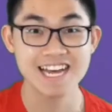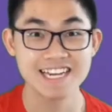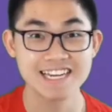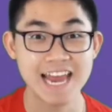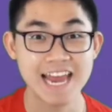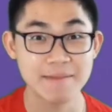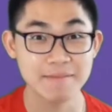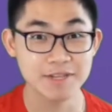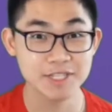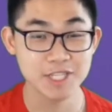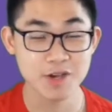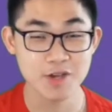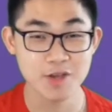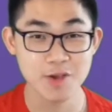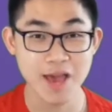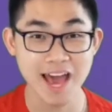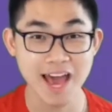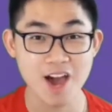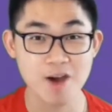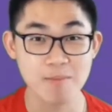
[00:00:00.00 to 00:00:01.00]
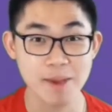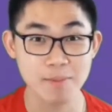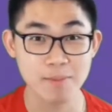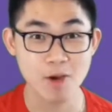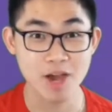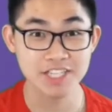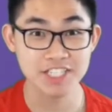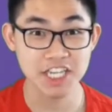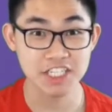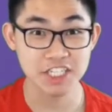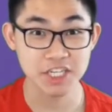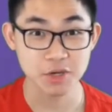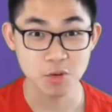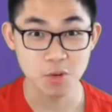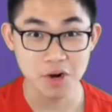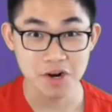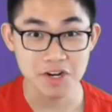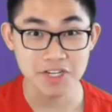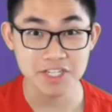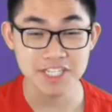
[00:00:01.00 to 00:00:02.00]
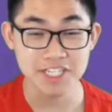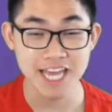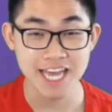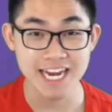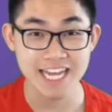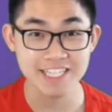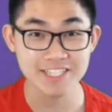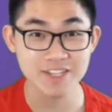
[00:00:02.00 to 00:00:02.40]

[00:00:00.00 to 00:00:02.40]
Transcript: Let me show you how memoization works, and it's